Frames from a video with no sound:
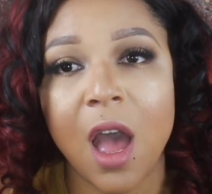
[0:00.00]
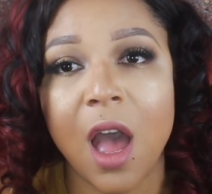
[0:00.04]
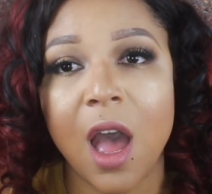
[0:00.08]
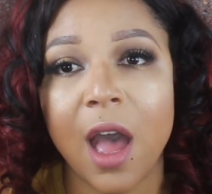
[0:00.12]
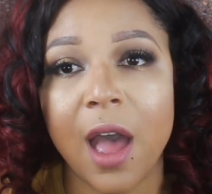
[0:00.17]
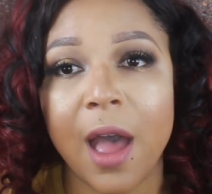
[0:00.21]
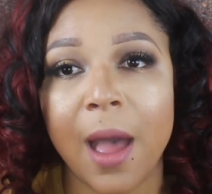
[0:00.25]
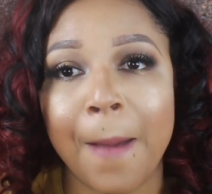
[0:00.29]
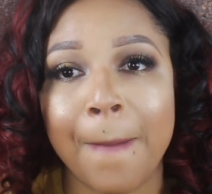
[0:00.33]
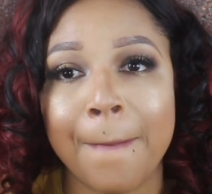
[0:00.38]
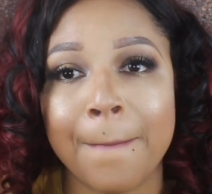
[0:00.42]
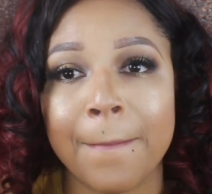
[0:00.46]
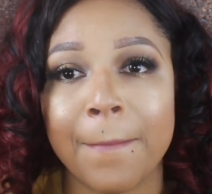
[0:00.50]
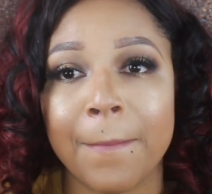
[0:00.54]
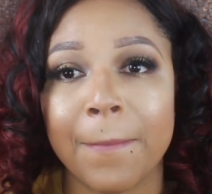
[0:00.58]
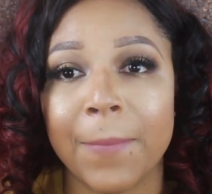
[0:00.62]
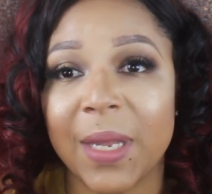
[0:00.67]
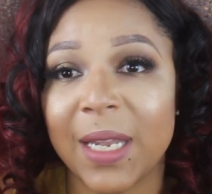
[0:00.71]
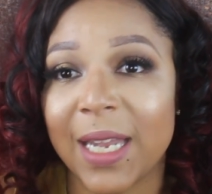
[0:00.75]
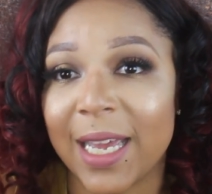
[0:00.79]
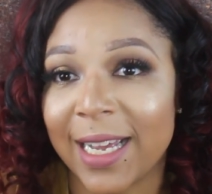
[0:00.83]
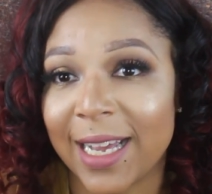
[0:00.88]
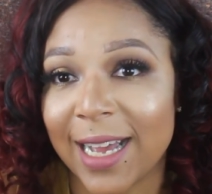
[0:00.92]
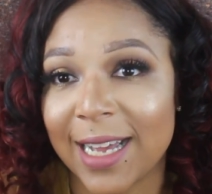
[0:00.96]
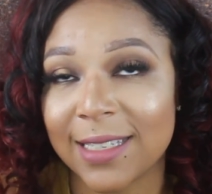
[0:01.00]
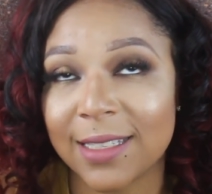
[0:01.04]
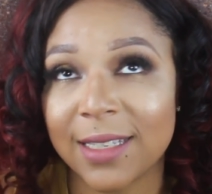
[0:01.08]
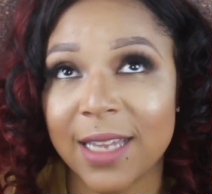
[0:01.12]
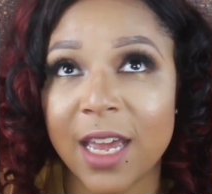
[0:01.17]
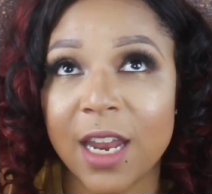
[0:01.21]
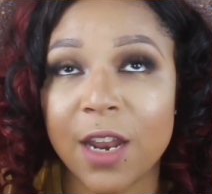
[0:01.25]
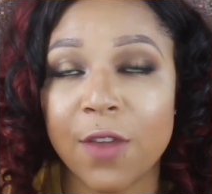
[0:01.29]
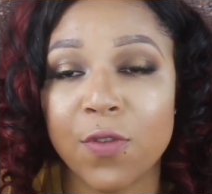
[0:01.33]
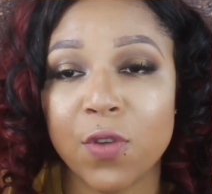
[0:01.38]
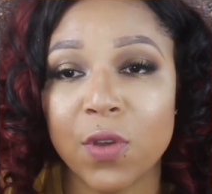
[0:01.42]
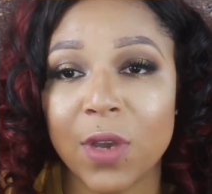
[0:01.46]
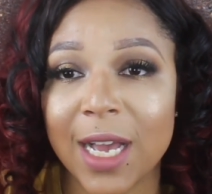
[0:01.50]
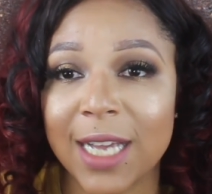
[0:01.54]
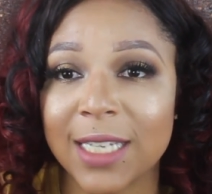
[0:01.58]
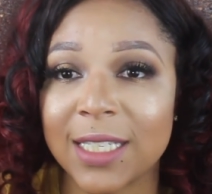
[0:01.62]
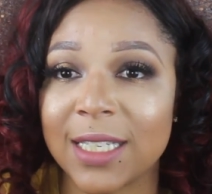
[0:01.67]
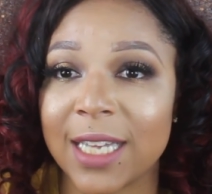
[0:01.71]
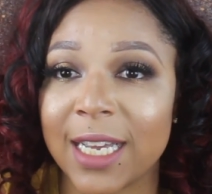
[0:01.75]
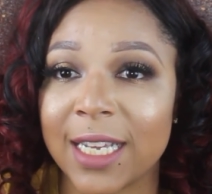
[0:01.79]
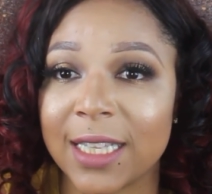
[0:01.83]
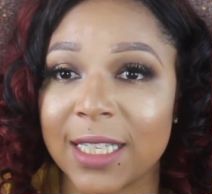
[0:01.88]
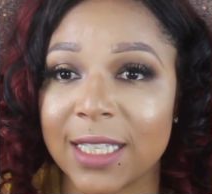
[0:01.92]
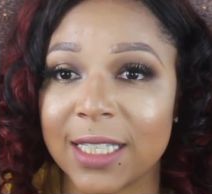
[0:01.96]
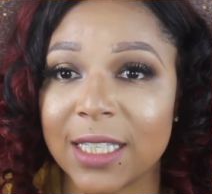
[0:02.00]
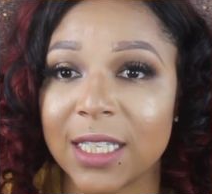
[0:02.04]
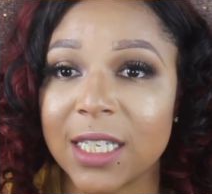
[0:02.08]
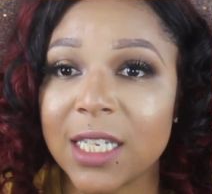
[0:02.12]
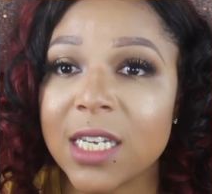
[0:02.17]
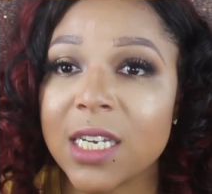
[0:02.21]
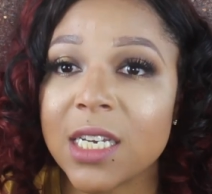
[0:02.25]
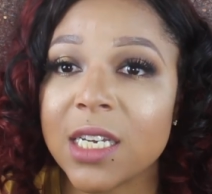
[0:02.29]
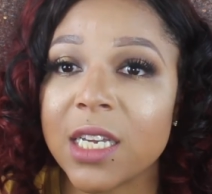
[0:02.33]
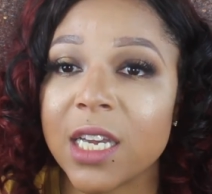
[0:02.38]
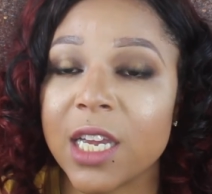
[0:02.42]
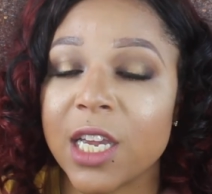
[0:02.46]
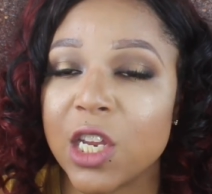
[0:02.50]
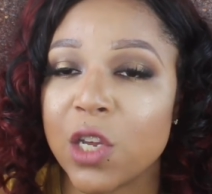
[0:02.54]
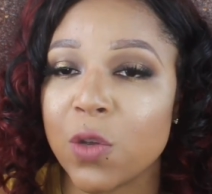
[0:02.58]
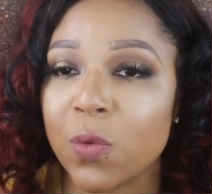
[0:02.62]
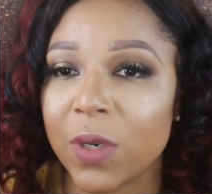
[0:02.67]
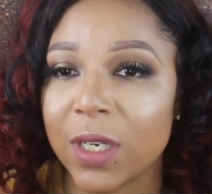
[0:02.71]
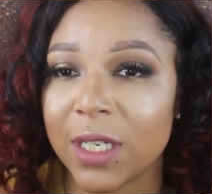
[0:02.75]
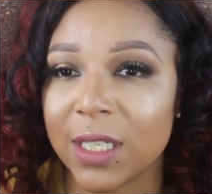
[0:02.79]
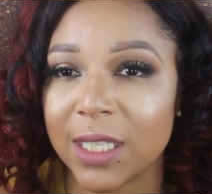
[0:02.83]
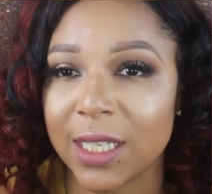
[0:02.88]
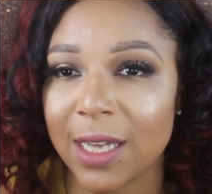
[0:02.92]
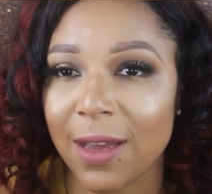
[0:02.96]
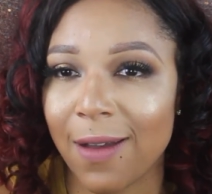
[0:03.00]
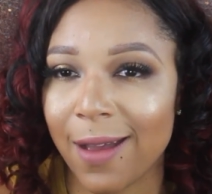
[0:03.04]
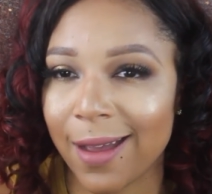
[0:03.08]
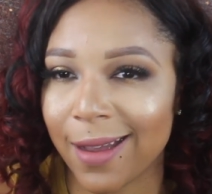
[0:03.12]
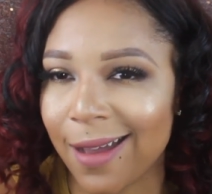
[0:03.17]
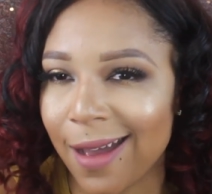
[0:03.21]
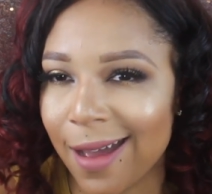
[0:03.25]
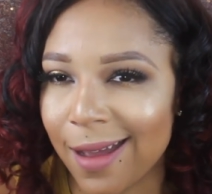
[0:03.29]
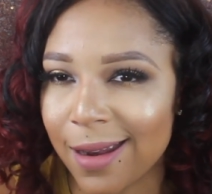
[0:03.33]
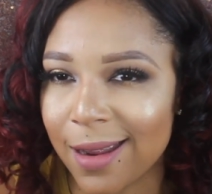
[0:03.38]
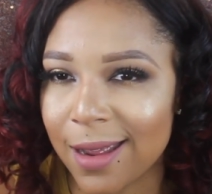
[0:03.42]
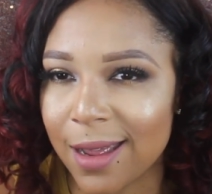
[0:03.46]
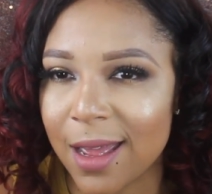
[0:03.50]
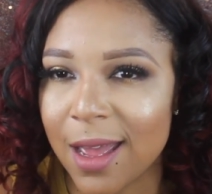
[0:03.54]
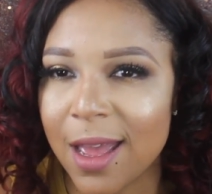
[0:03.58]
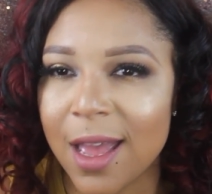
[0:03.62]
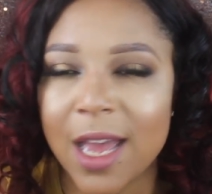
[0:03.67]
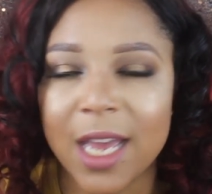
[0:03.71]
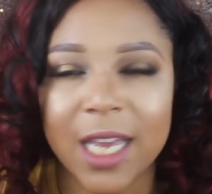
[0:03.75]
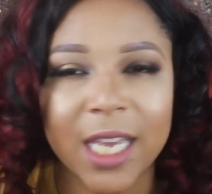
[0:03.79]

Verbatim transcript: Um, but like I said, if you guys like this look and you want to see how I got it,